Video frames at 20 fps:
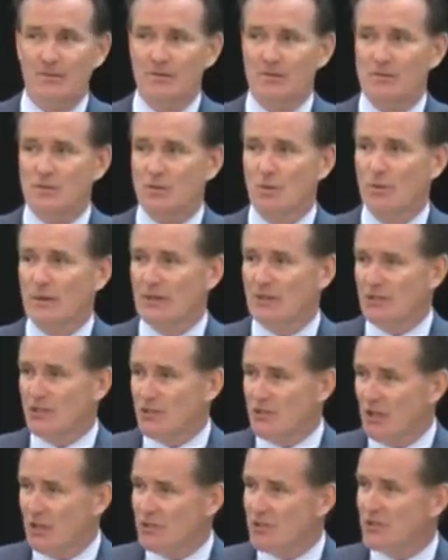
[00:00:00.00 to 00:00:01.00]
So we're at a
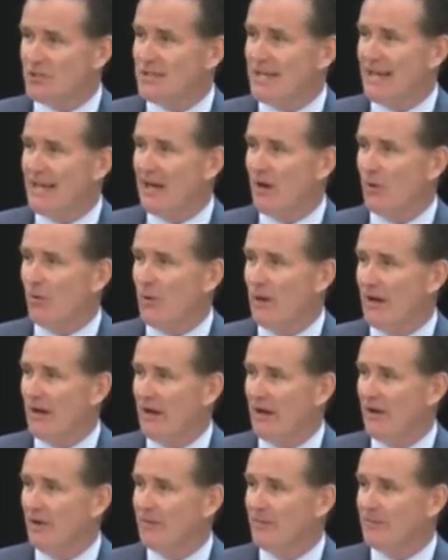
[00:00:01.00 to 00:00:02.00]
junction now
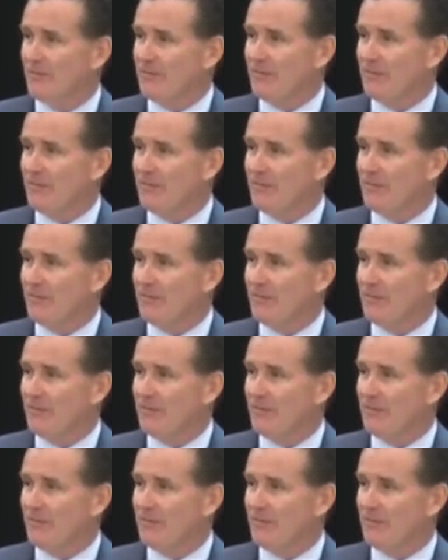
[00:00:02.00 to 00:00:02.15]
where